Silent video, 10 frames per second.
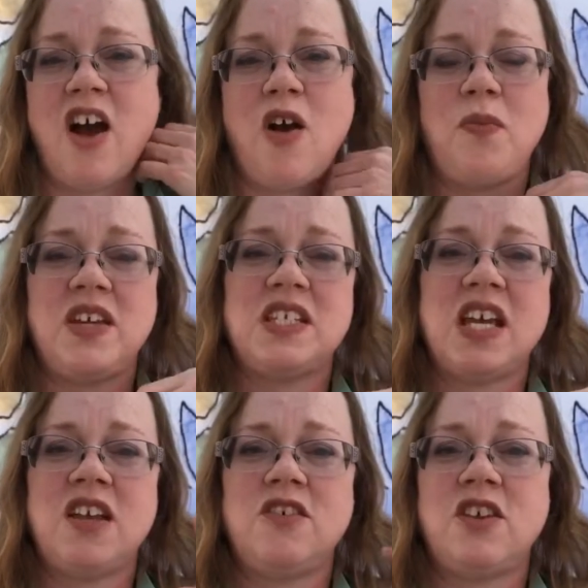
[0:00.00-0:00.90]
They
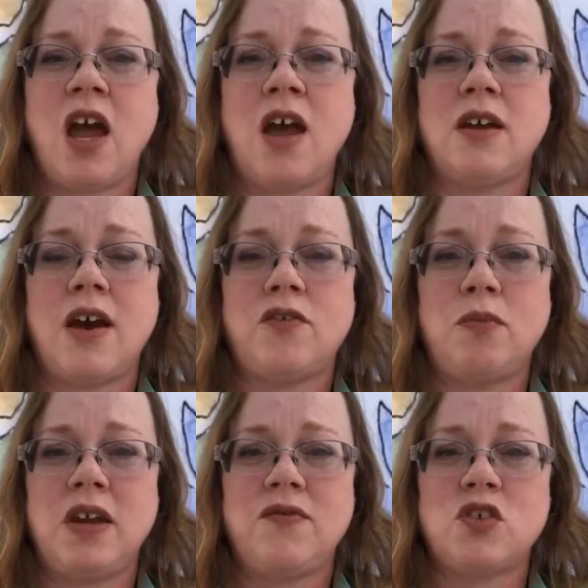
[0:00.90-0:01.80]
tend to have a
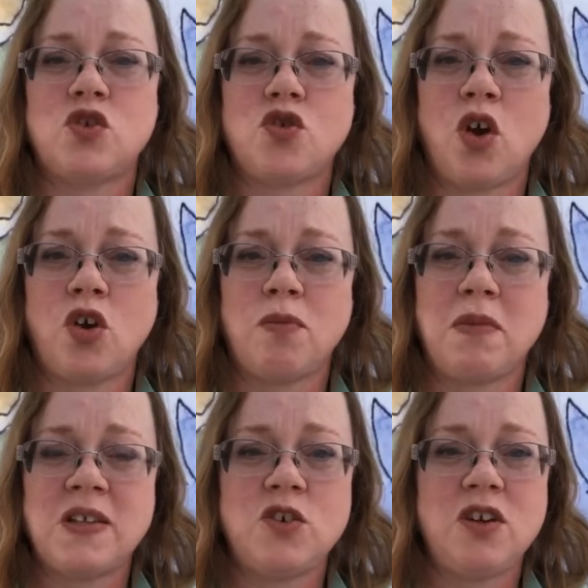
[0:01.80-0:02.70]
bit of a stronger
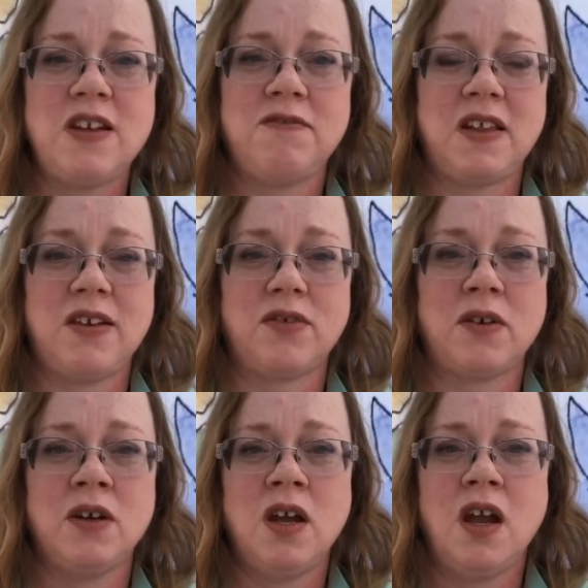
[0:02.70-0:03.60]
mustardy
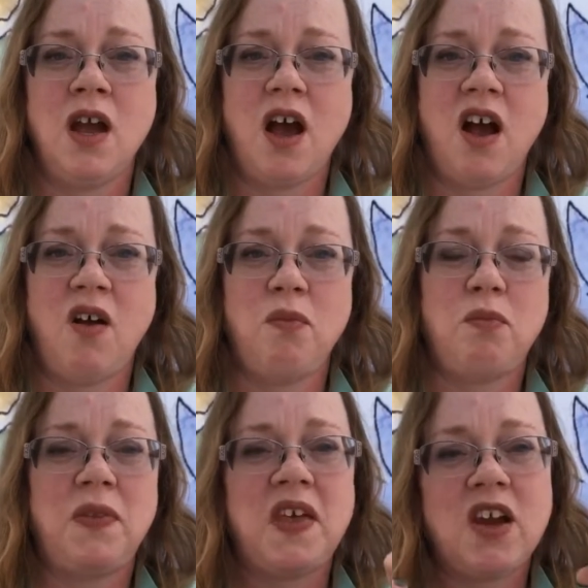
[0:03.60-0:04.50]
flavor,
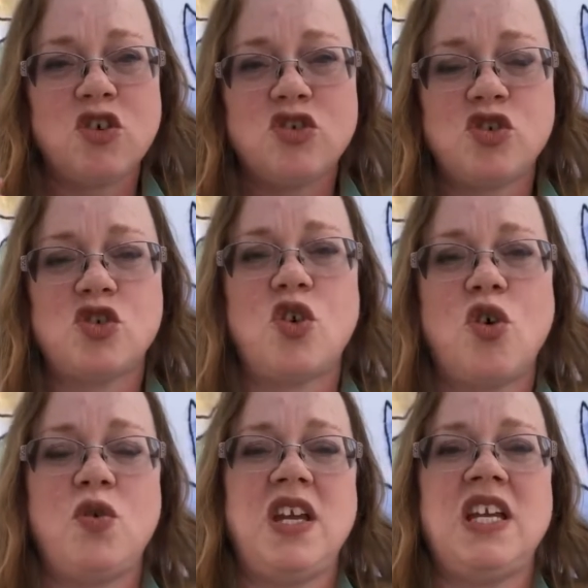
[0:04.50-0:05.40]
but they are
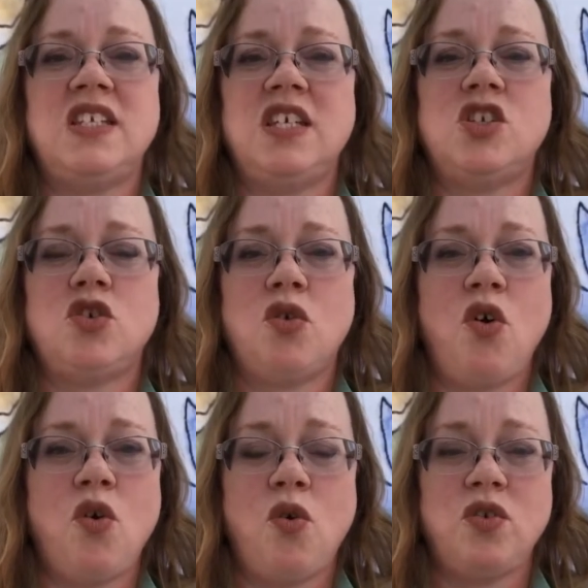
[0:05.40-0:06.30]
so easy to
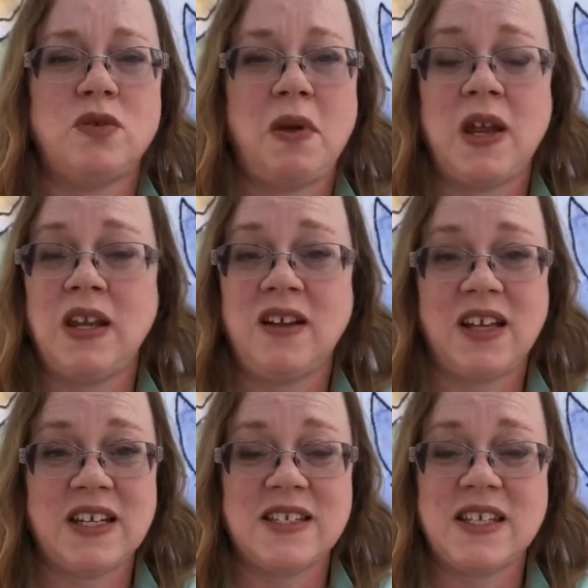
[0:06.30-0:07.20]
grow, depending,
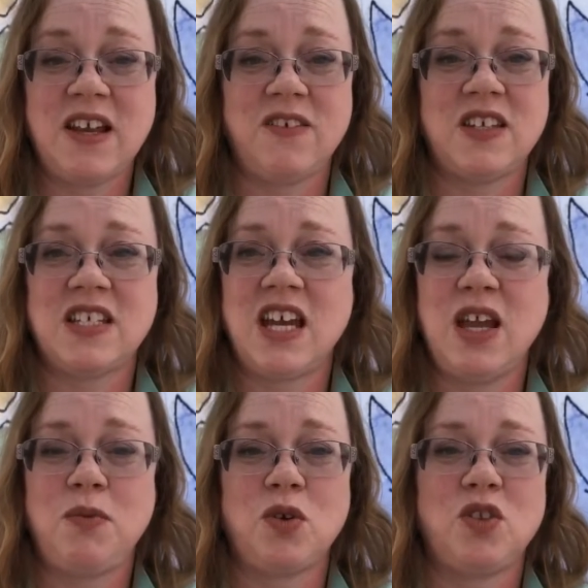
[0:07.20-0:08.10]
like I say, on the
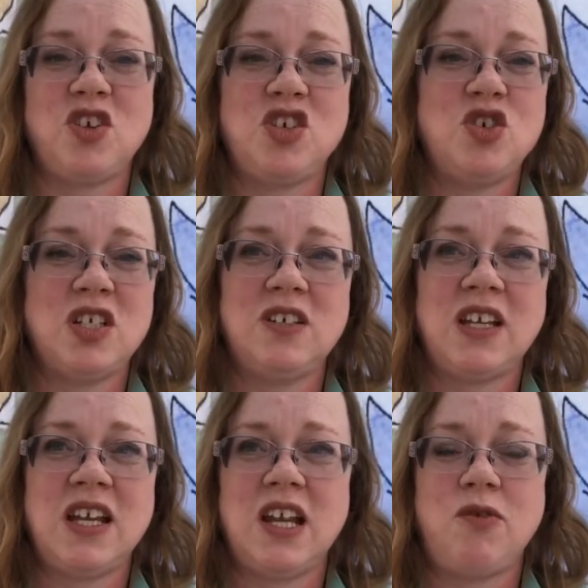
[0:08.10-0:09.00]
type. You're usually
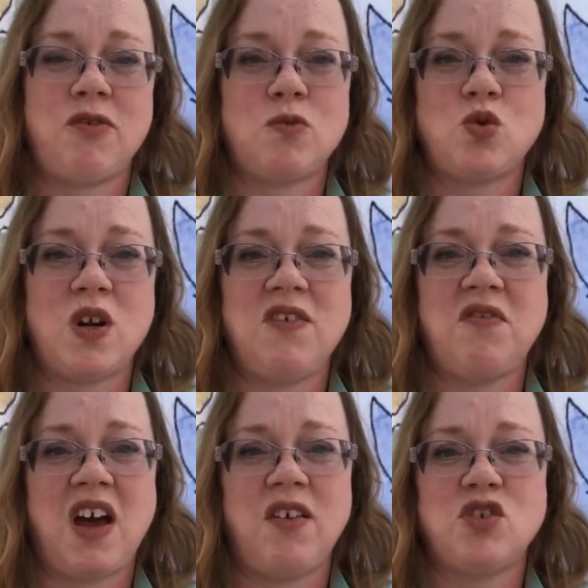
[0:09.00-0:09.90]
looking anywhere from
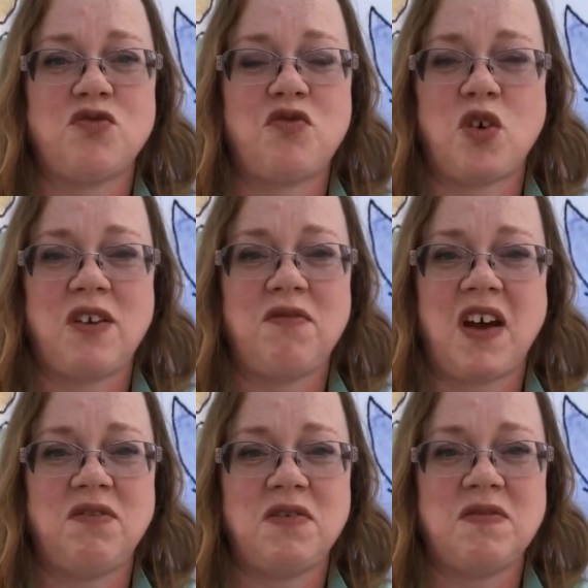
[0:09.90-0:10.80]
25 to
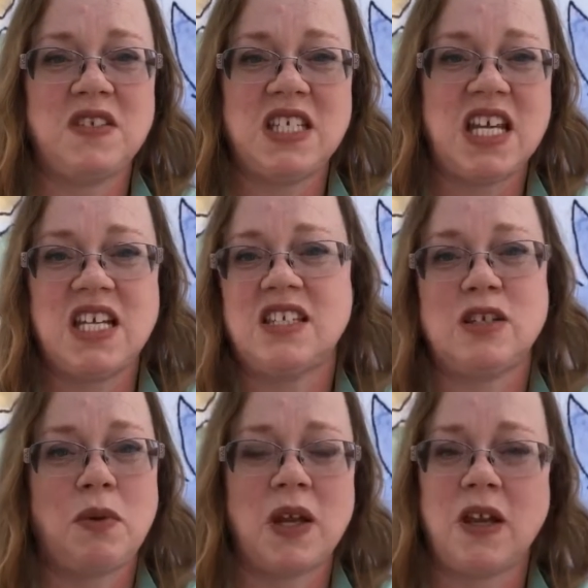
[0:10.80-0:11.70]
45, 50 days,
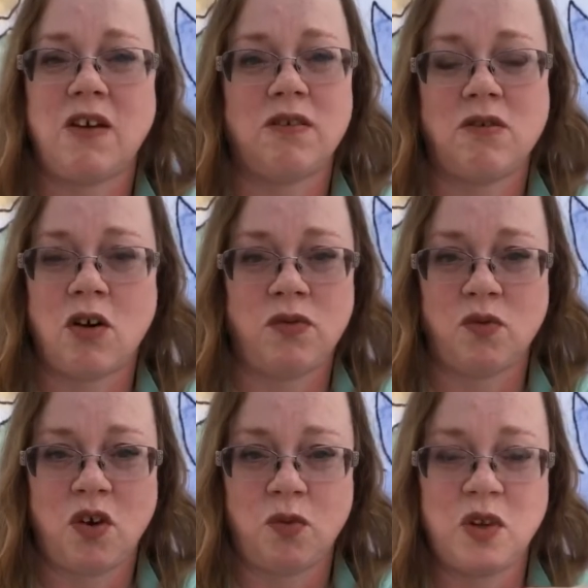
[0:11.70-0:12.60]
depending
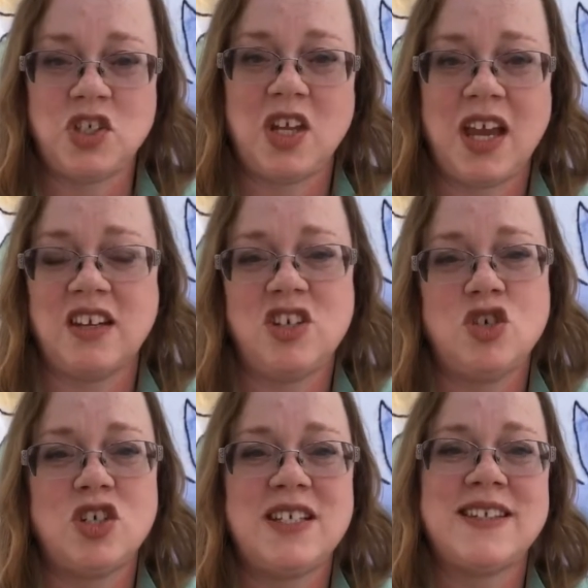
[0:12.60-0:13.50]
on what you get. It
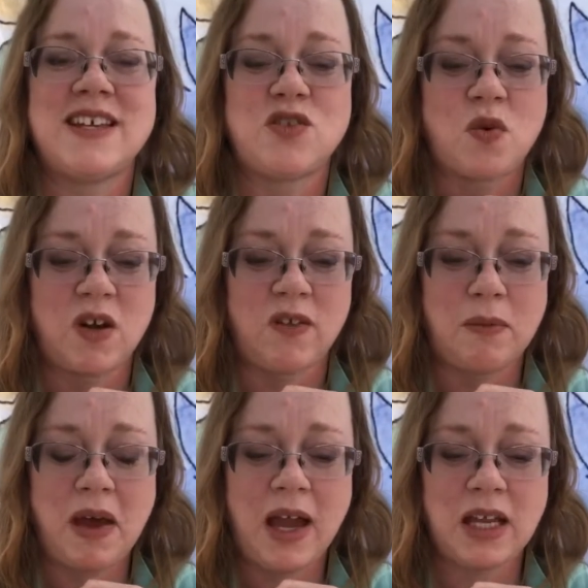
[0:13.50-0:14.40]
usually says right on the
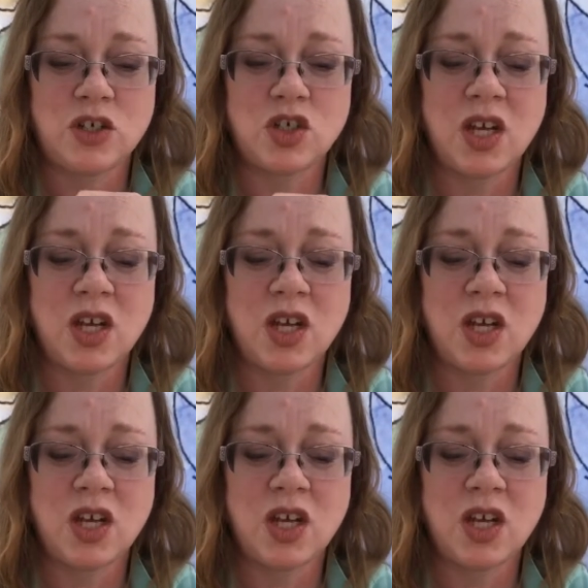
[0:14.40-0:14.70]
package.